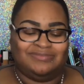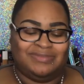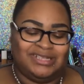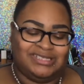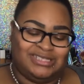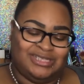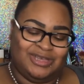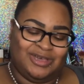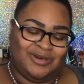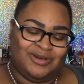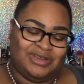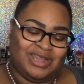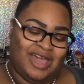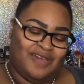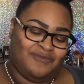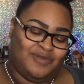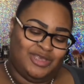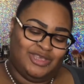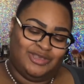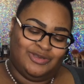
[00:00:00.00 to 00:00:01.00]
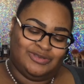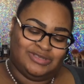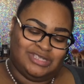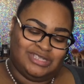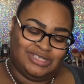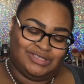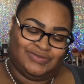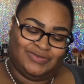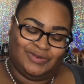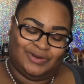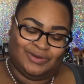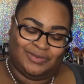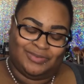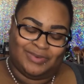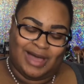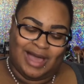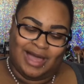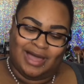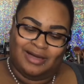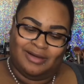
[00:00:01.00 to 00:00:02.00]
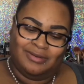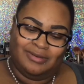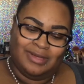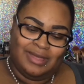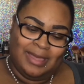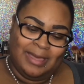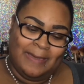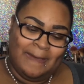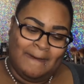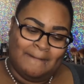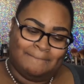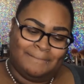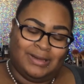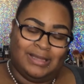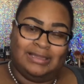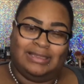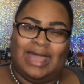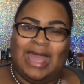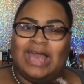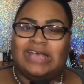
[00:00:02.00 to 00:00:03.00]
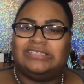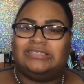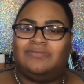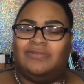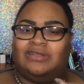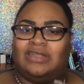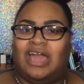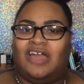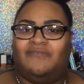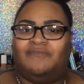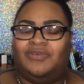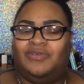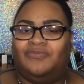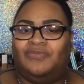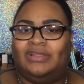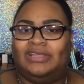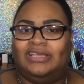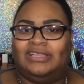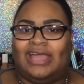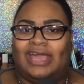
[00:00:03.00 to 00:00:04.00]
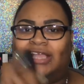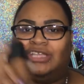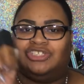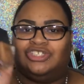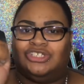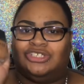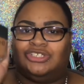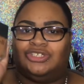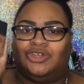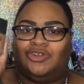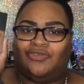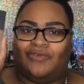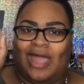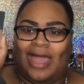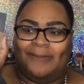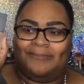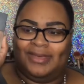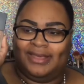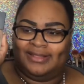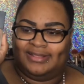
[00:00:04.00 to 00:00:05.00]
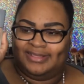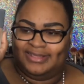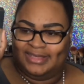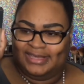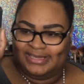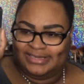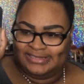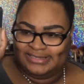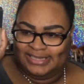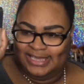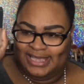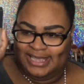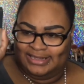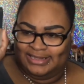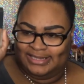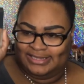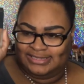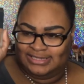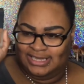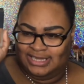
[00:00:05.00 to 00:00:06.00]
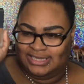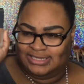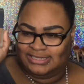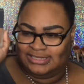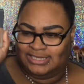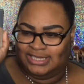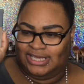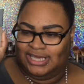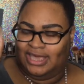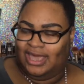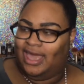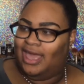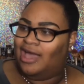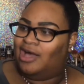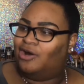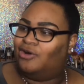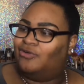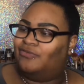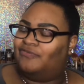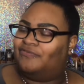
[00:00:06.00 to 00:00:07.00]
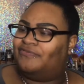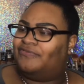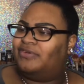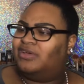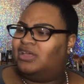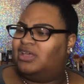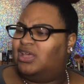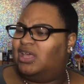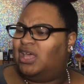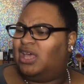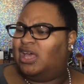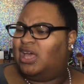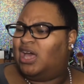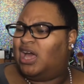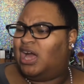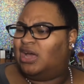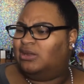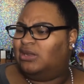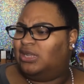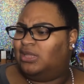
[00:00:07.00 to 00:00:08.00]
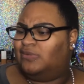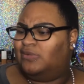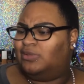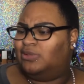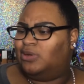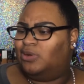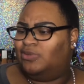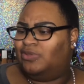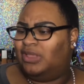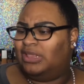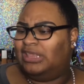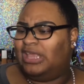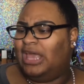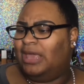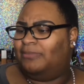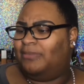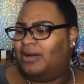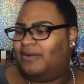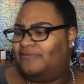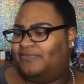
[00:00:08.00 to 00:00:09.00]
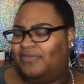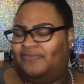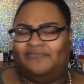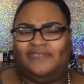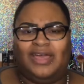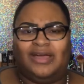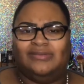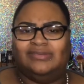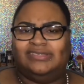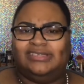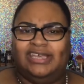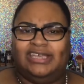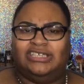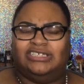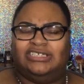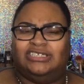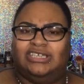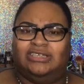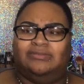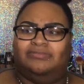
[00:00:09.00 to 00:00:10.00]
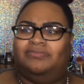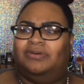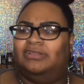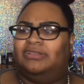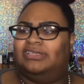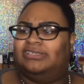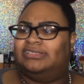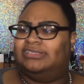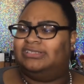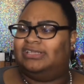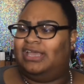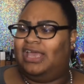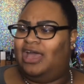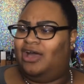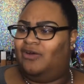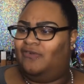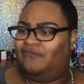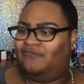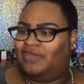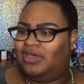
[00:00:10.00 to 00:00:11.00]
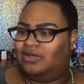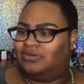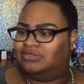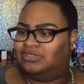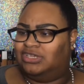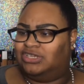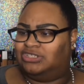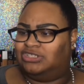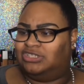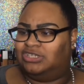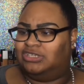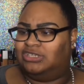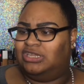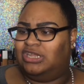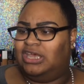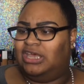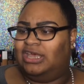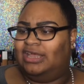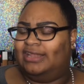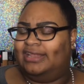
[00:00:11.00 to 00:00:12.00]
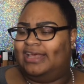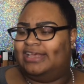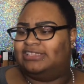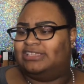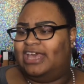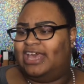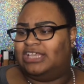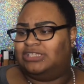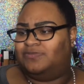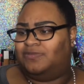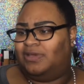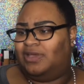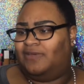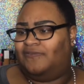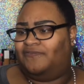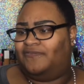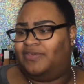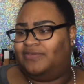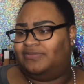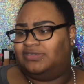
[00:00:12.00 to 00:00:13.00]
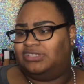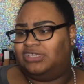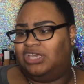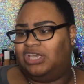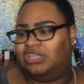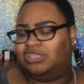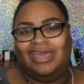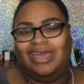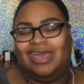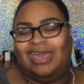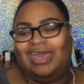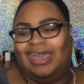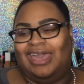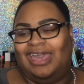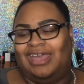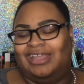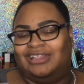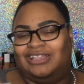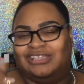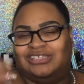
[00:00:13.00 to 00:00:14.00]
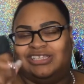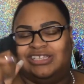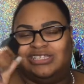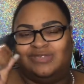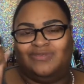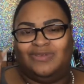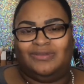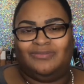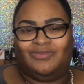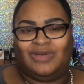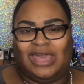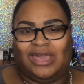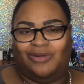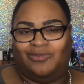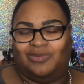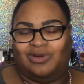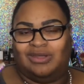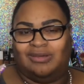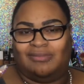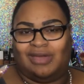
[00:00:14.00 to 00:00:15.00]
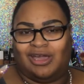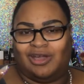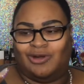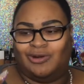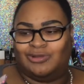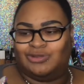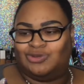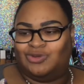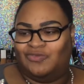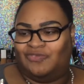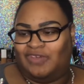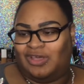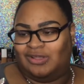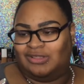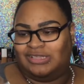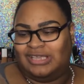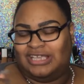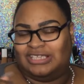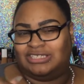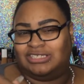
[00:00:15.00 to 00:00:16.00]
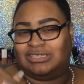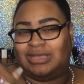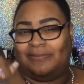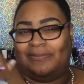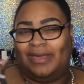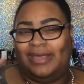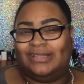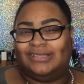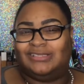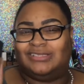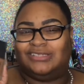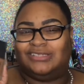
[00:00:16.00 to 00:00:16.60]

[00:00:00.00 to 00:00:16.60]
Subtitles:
months ago, and I've been using this for a while. But last month, I've been really like just grabbing this. And this is the e.l.f. I don't even know the name of the foundation, but this is the e.l.f. foundation. It has SPF 15, and this has been like one of my go-to foundations. I paid